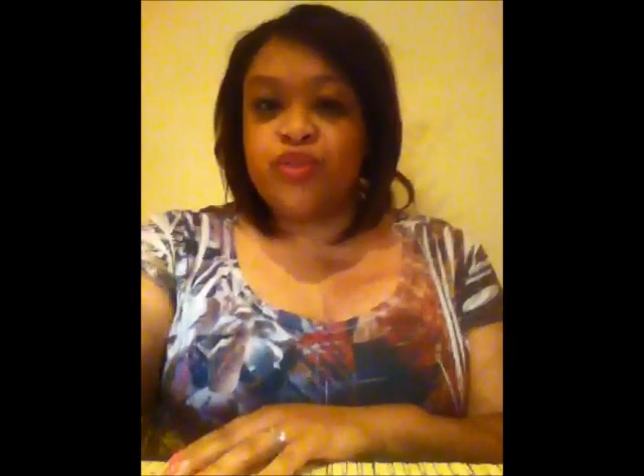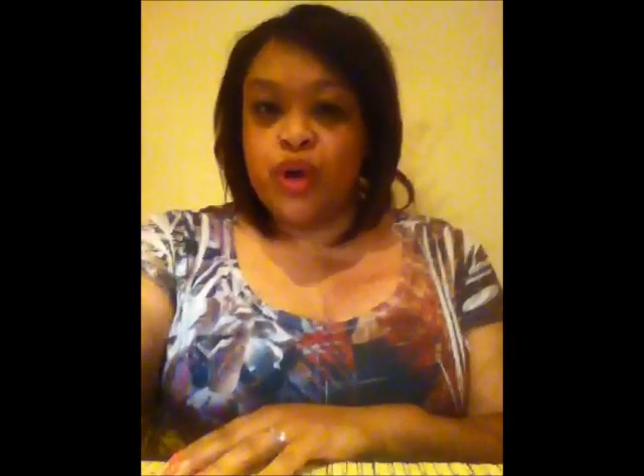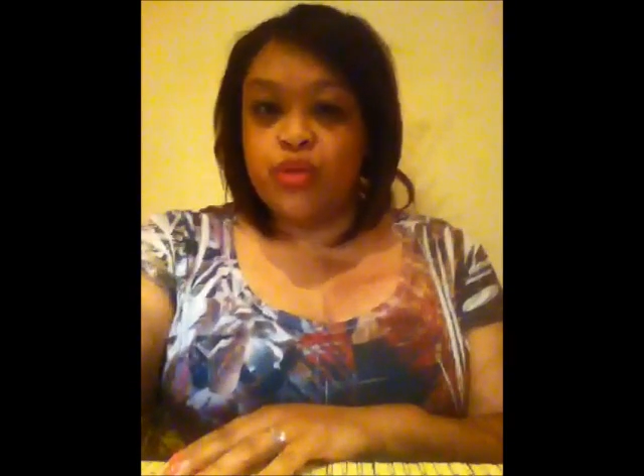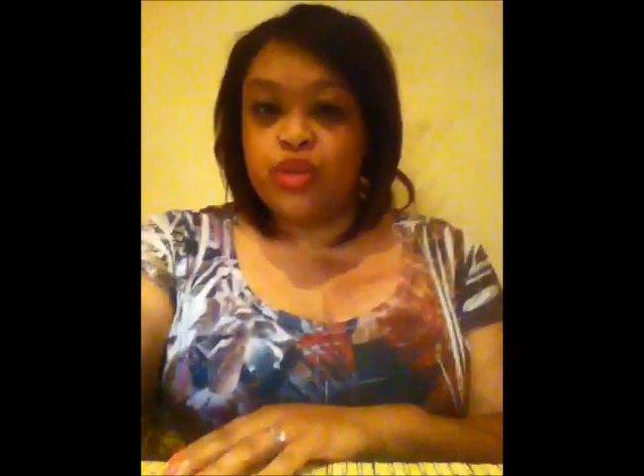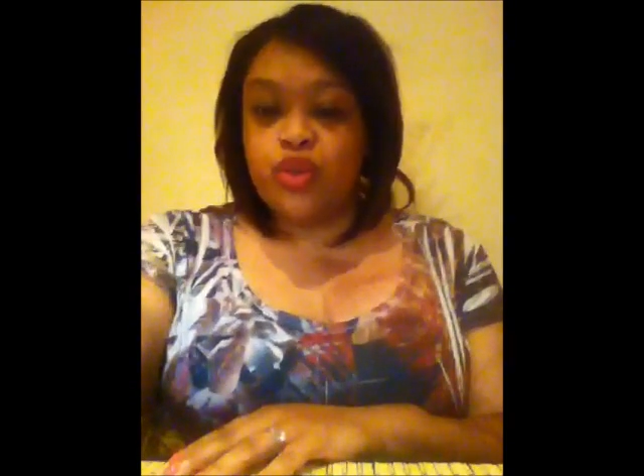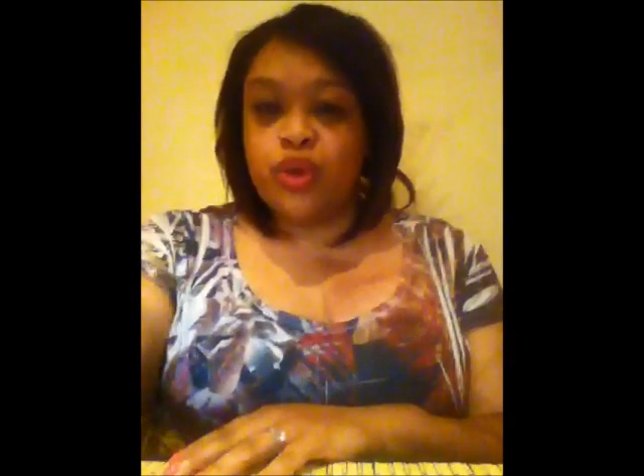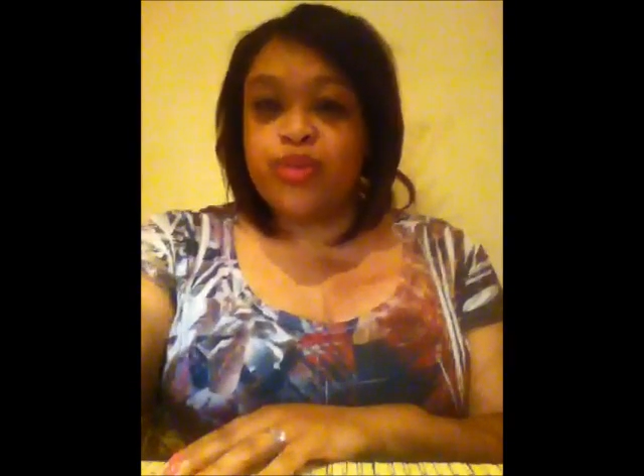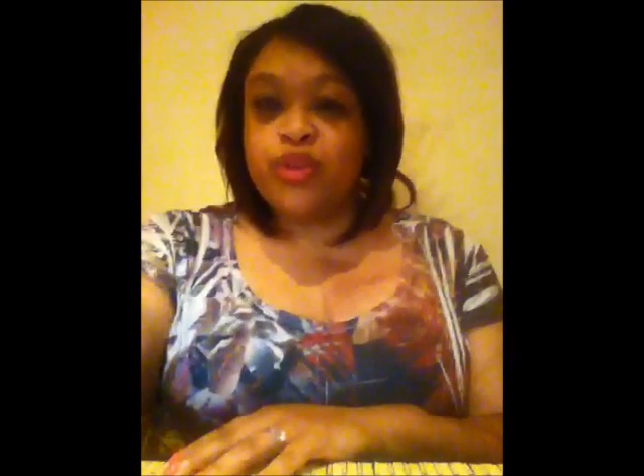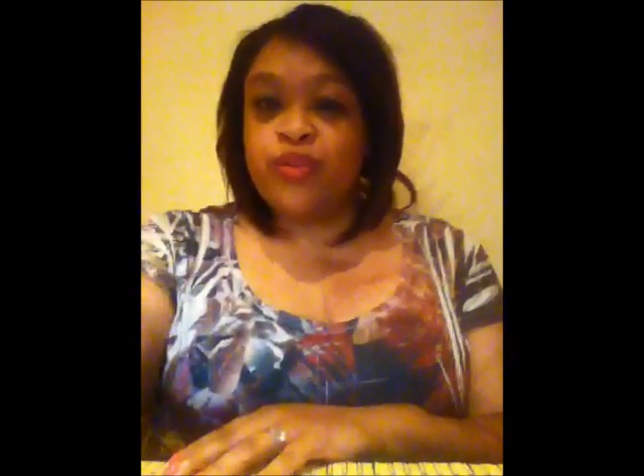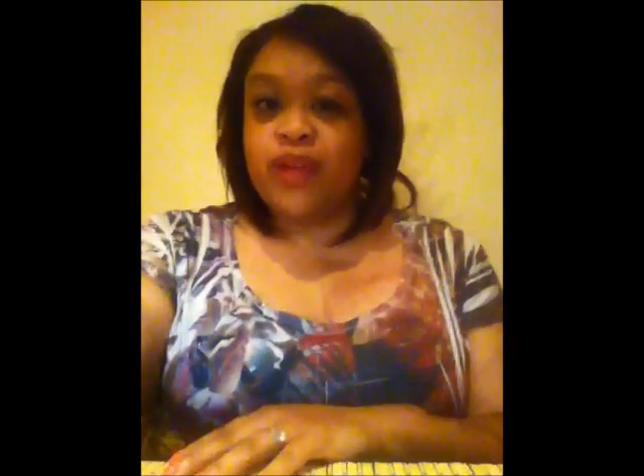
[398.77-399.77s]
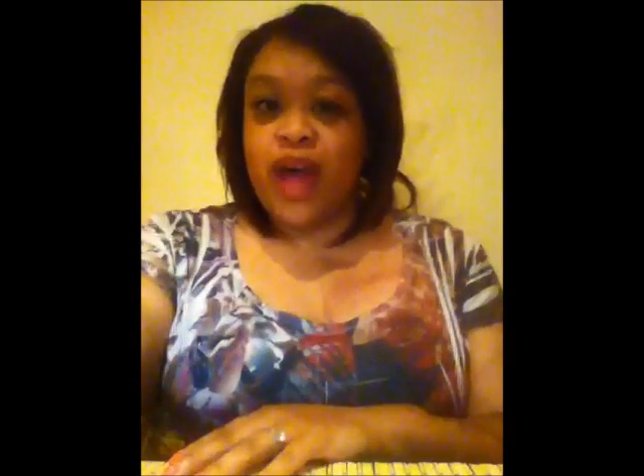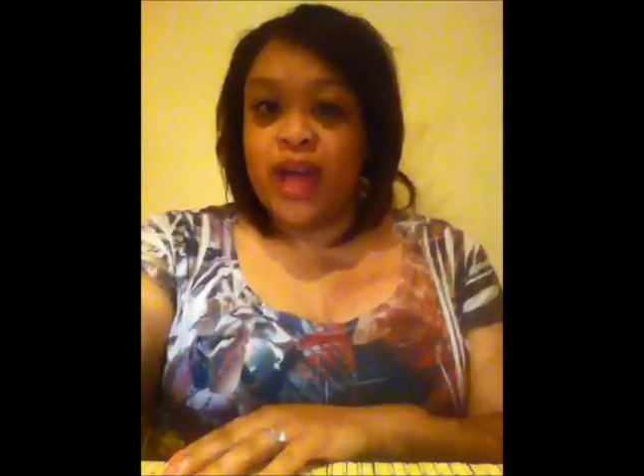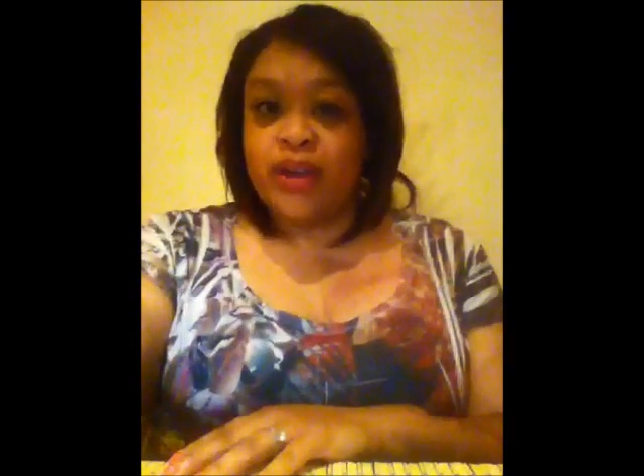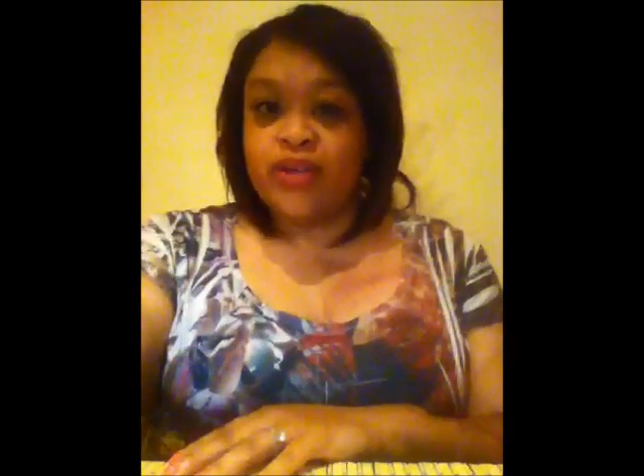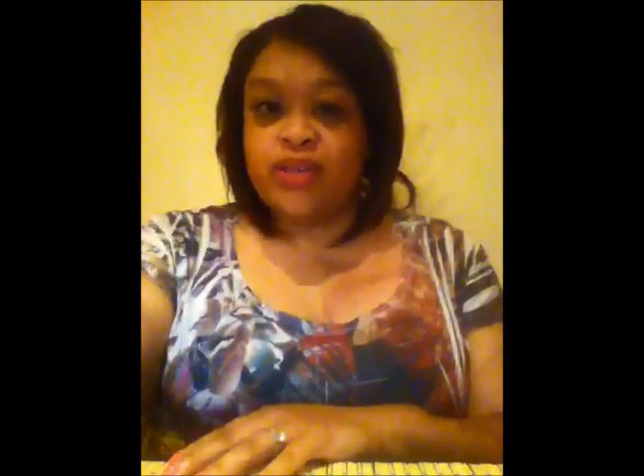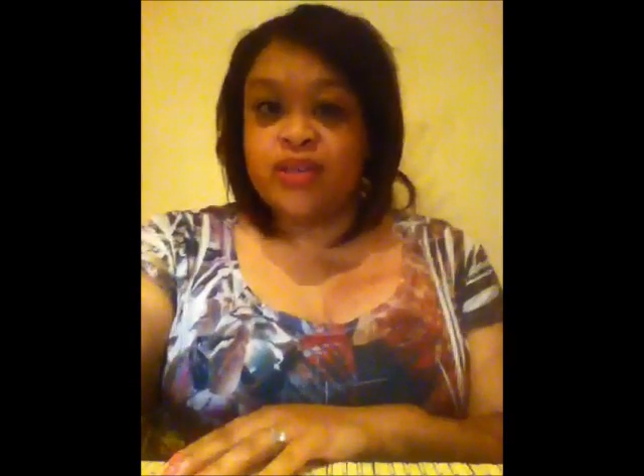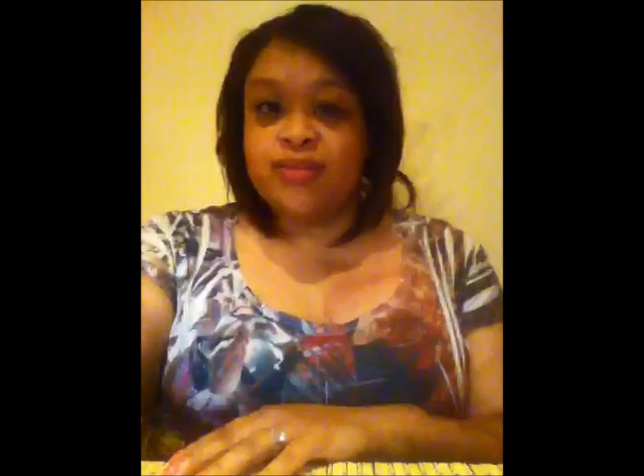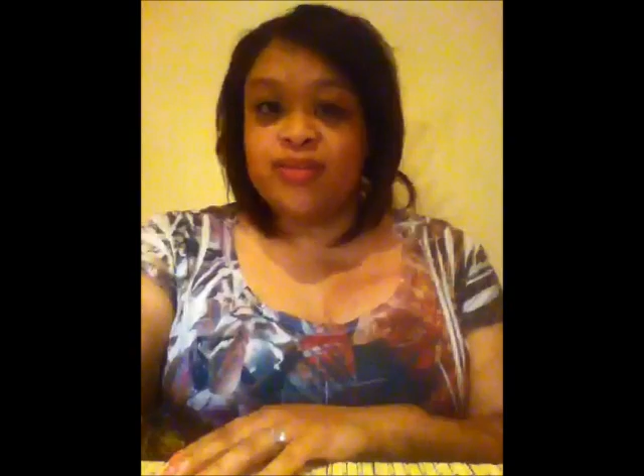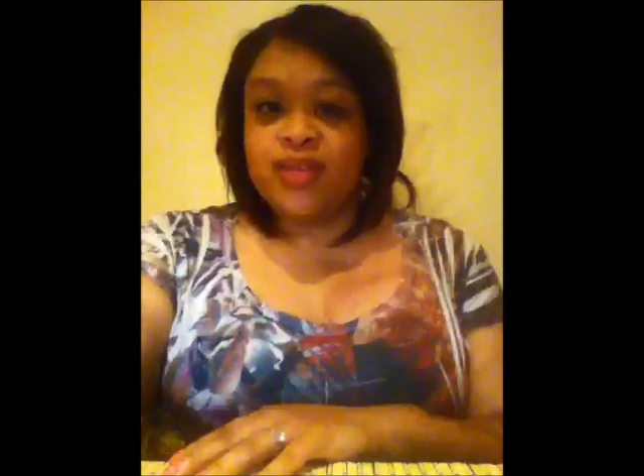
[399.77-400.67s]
phone scripts, or flyers.